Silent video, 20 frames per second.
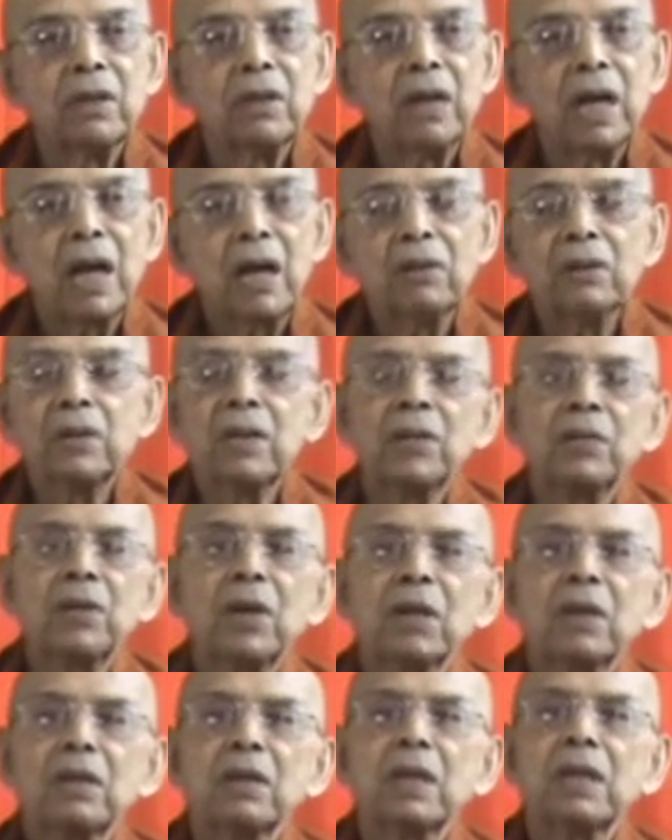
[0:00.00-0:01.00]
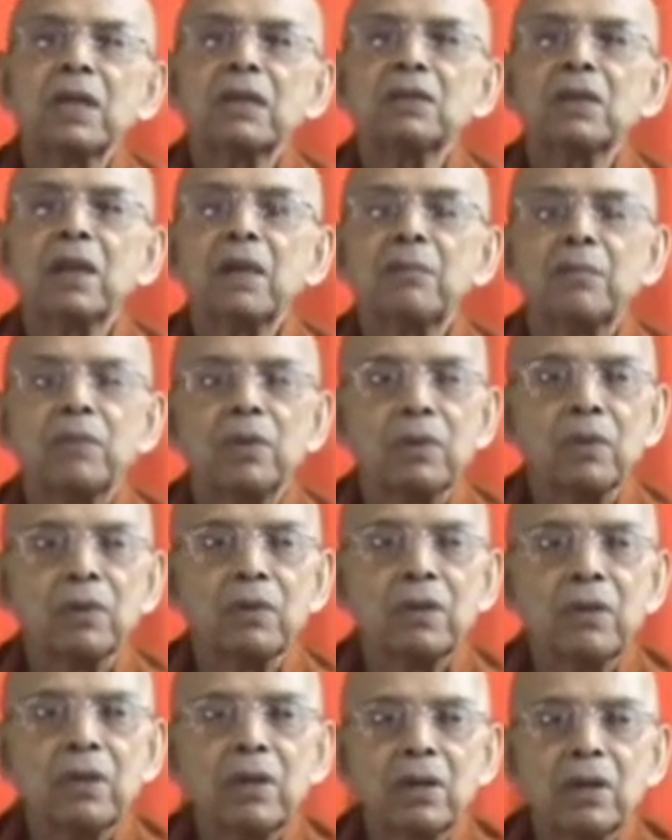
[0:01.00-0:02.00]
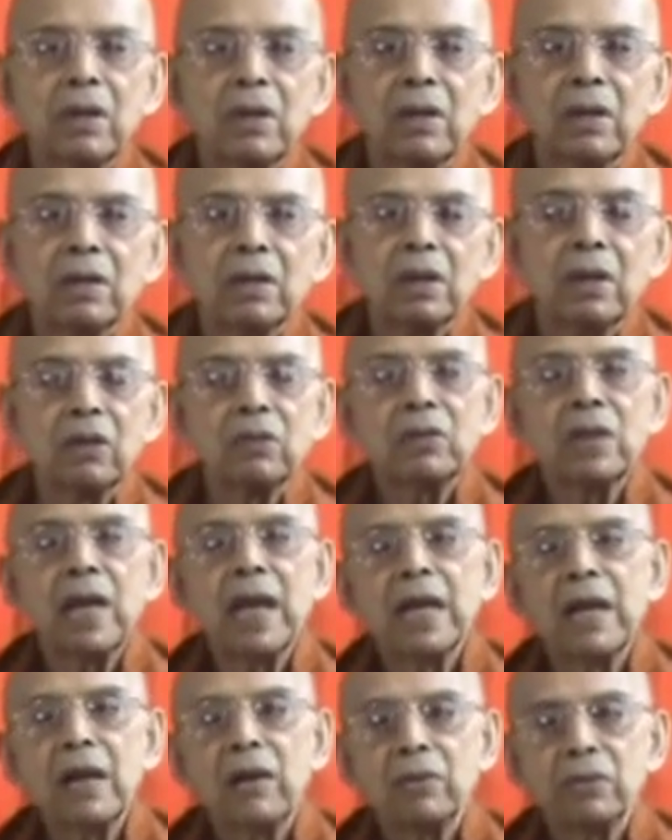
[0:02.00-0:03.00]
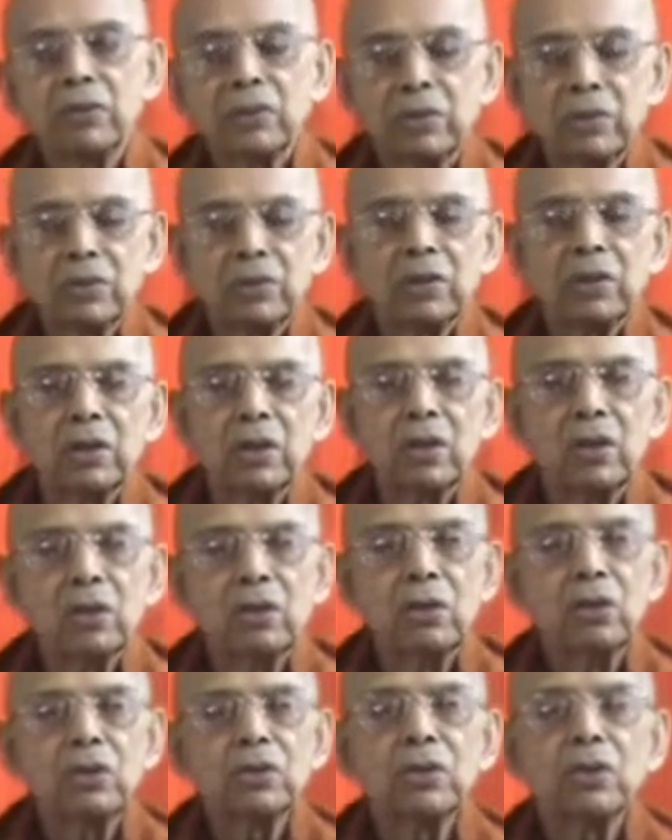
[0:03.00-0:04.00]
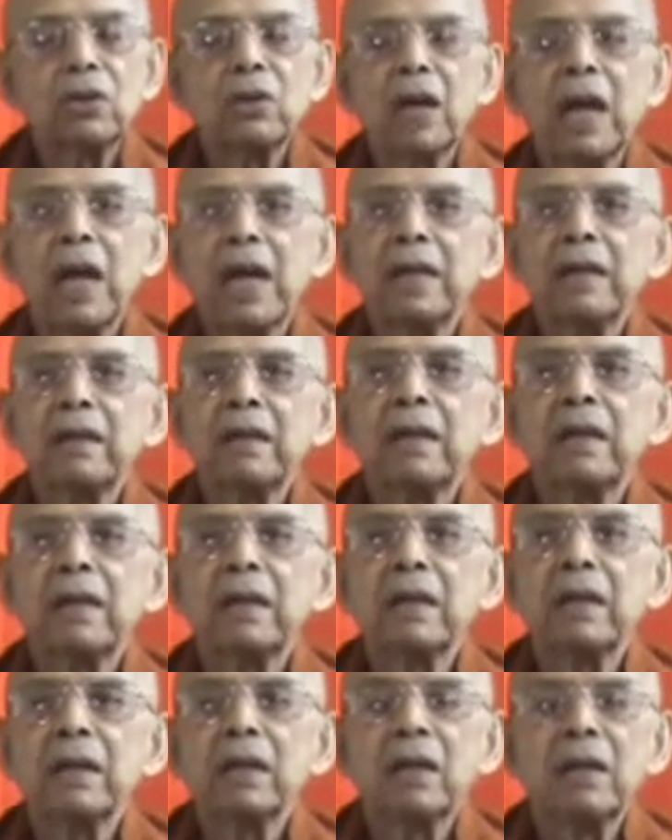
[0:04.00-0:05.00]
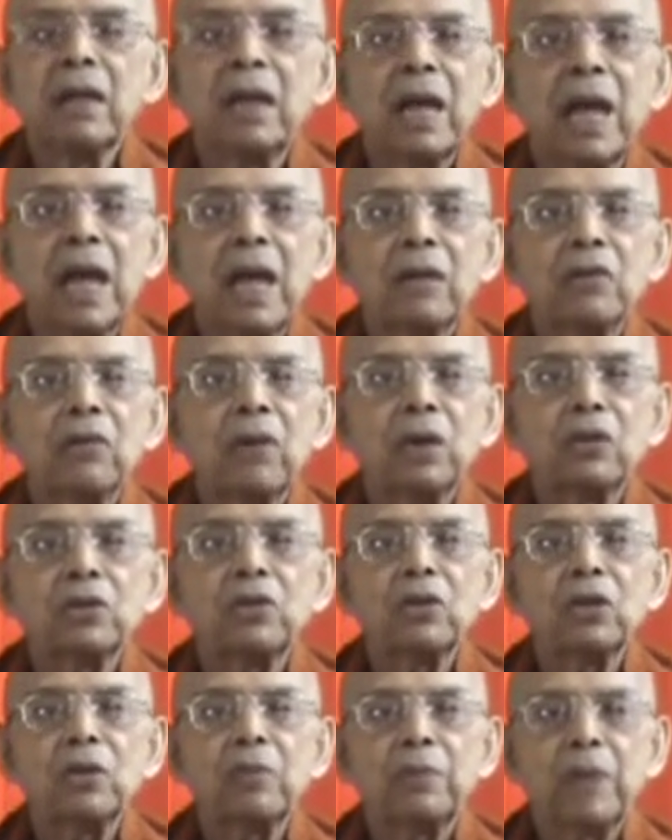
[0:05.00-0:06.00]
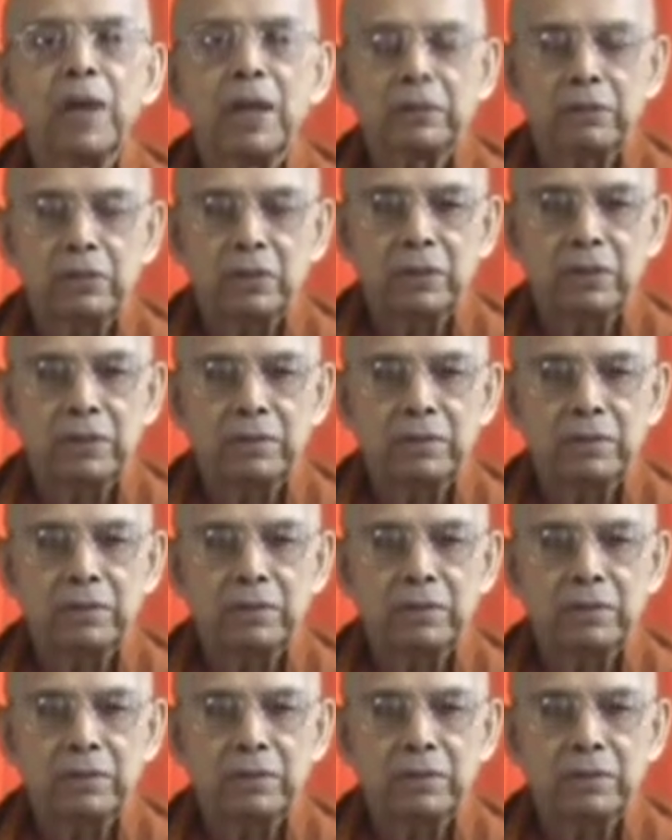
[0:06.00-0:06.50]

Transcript: I will give you another example. Now try out. Close your eye and watch your breath.